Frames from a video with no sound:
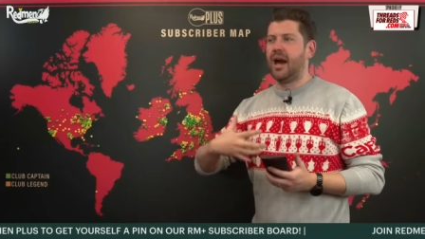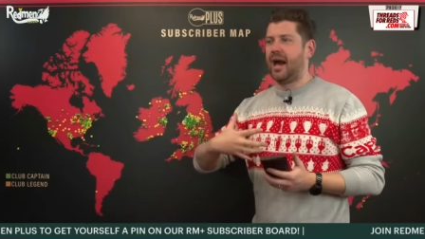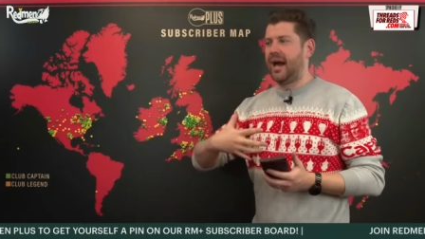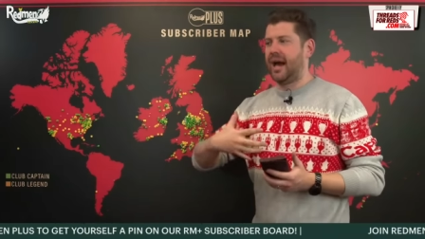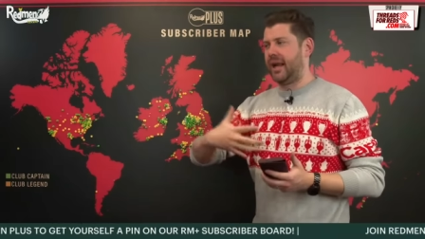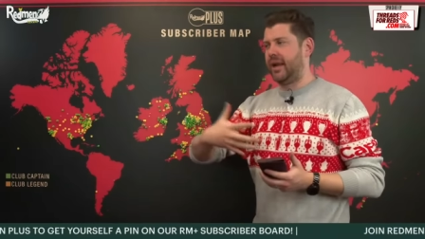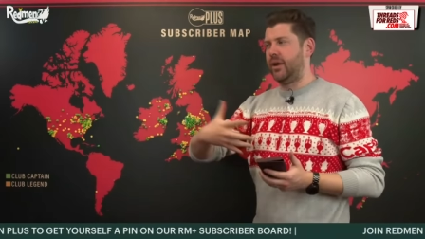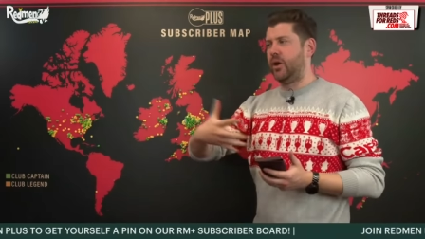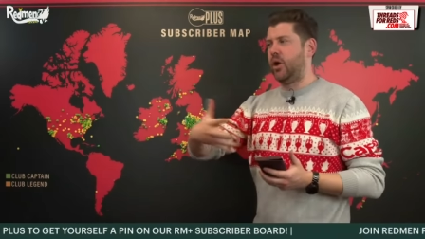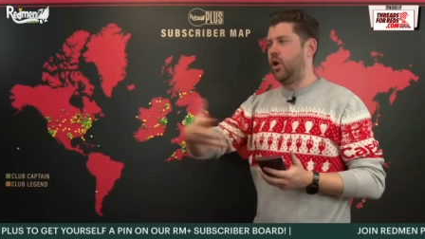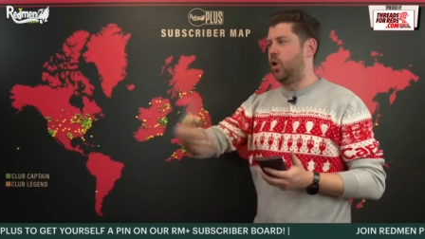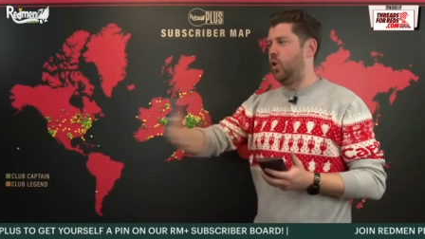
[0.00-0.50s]

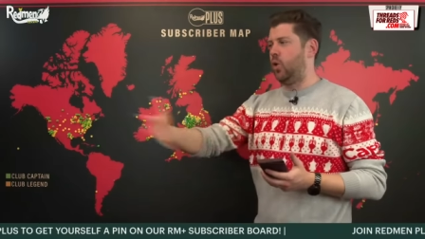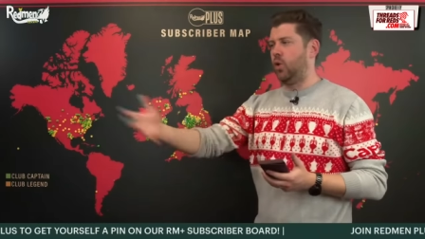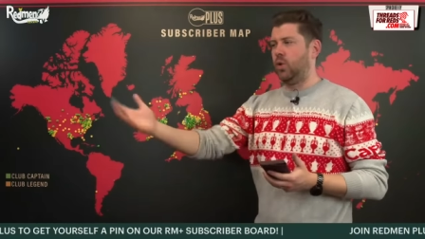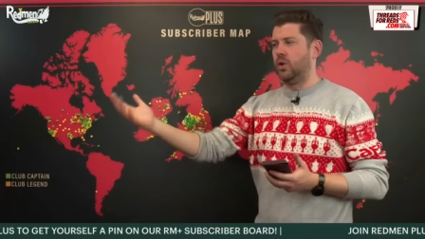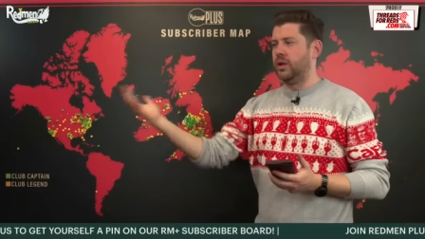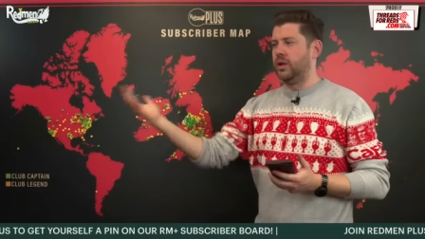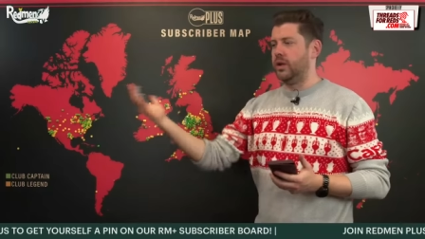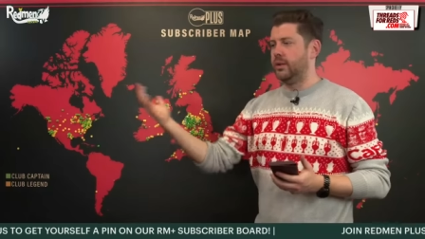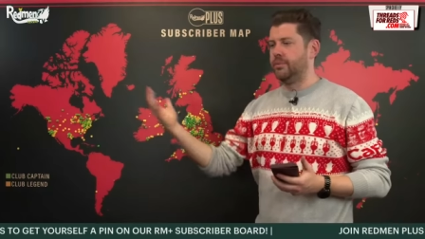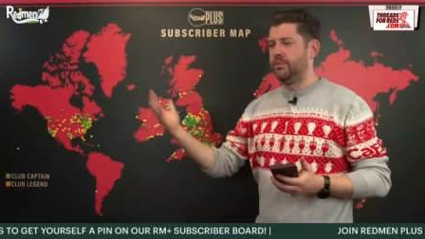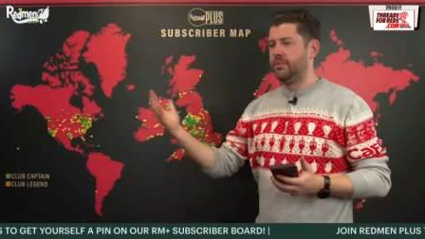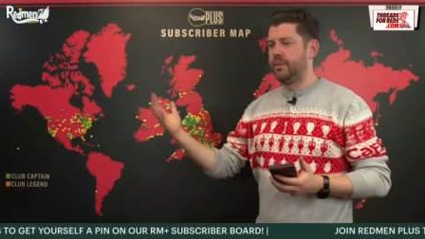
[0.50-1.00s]
and
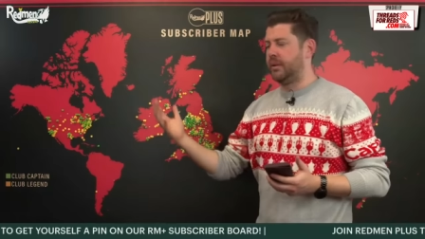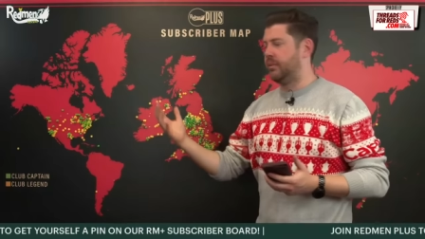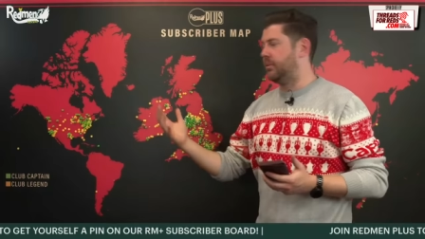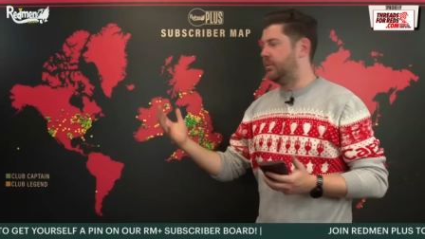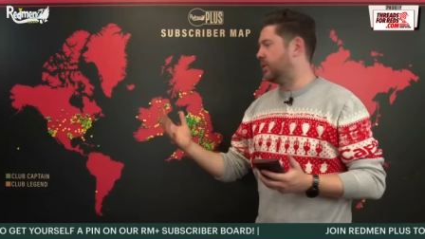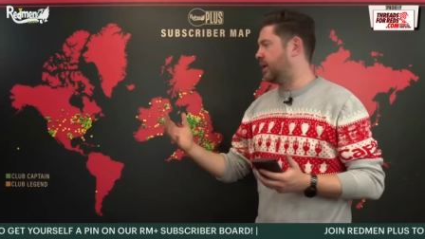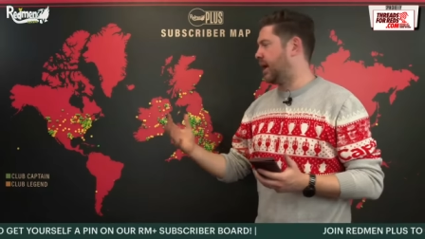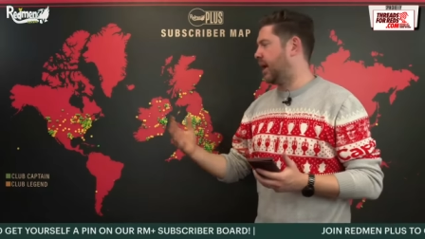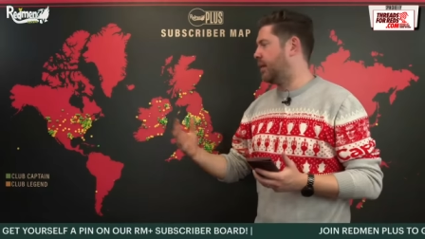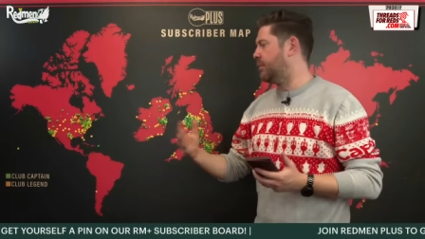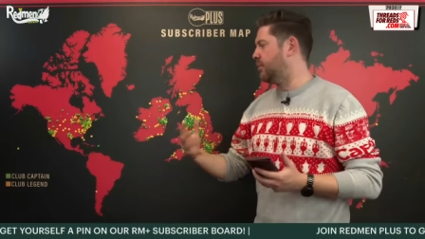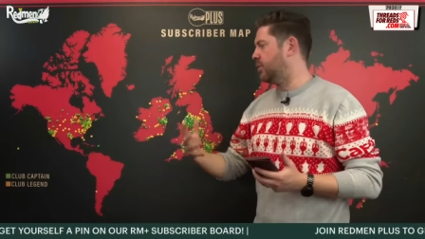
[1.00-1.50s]
all the people
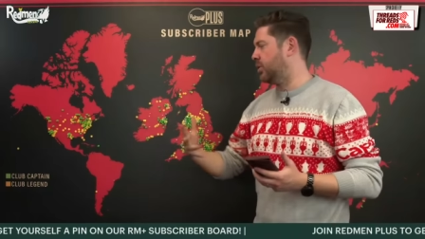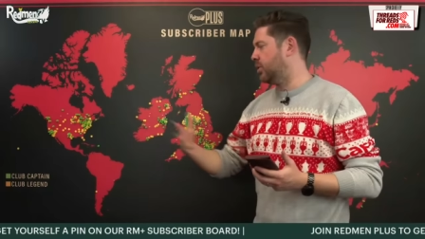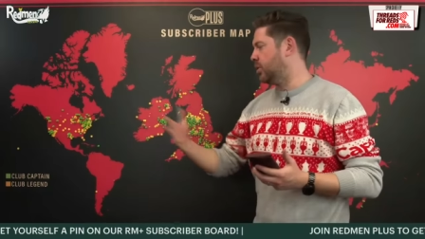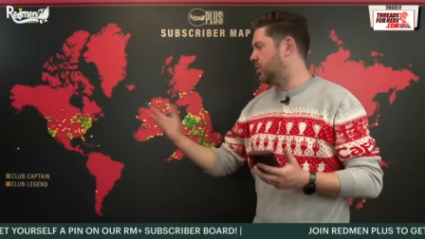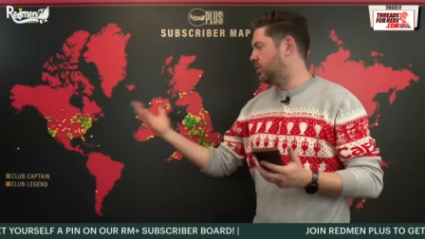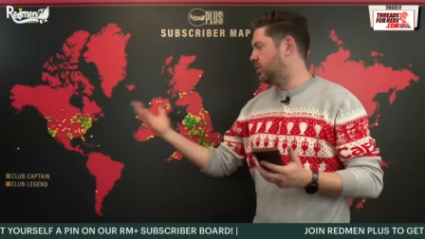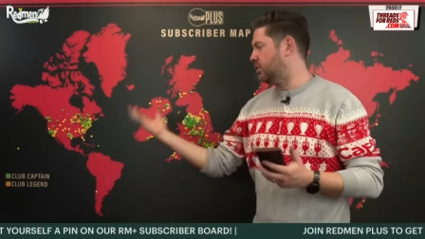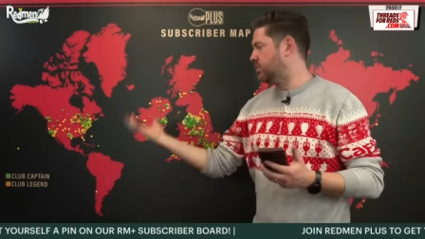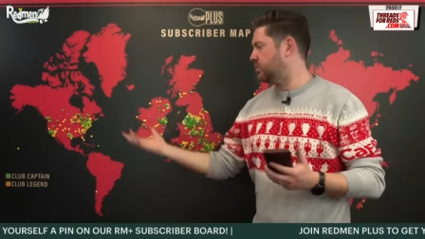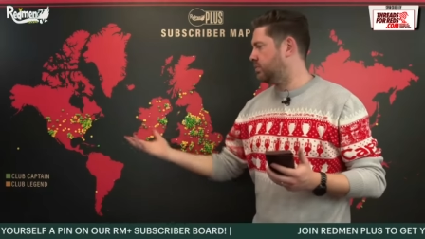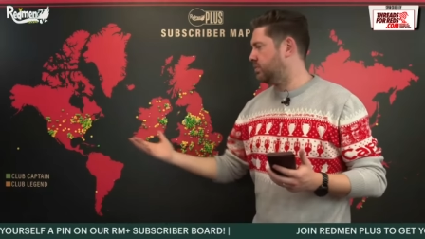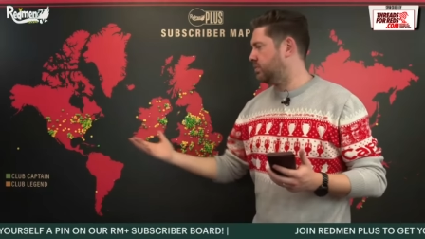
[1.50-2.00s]
who came were
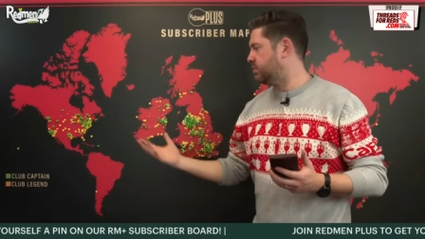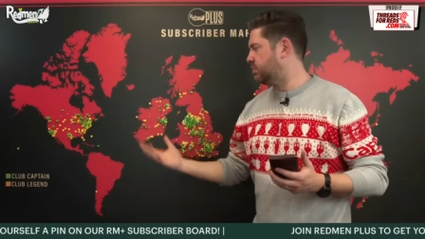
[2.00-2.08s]
all